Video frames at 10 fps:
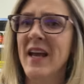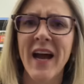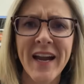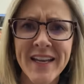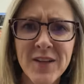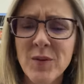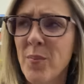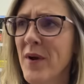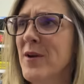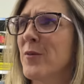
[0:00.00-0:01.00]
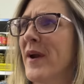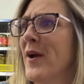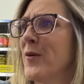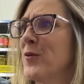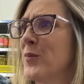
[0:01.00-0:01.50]
I even played
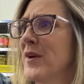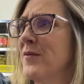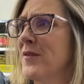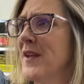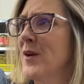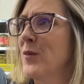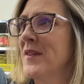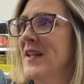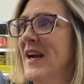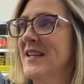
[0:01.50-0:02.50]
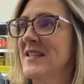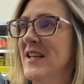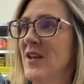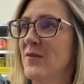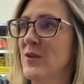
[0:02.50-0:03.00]
around briefly with the idea
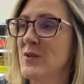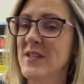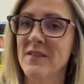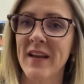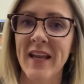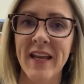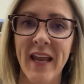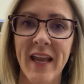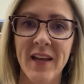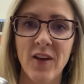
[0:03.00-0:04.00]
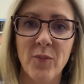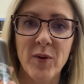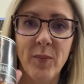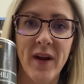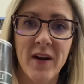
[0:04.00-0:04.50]
of using like a can of
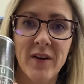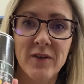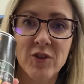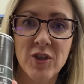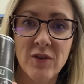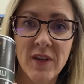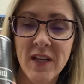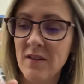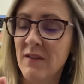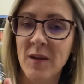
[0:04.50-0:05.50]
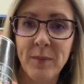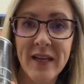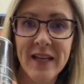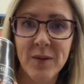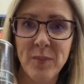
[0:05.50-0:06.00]
prepared chili, like meat
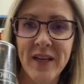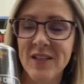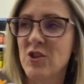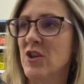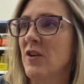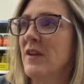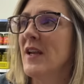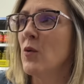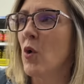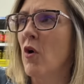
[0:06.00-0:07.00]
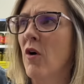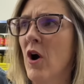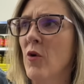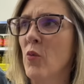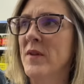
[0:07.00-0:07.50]
and bean chili,
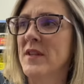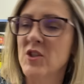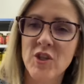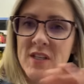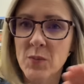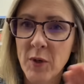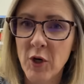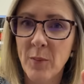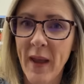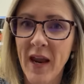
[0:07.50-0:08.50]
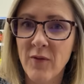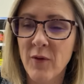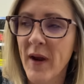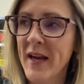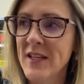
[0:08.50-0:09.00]
along with the cheeseburger mac
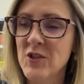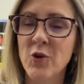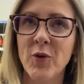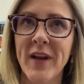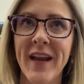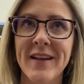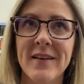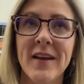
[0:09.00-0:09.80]
variety to create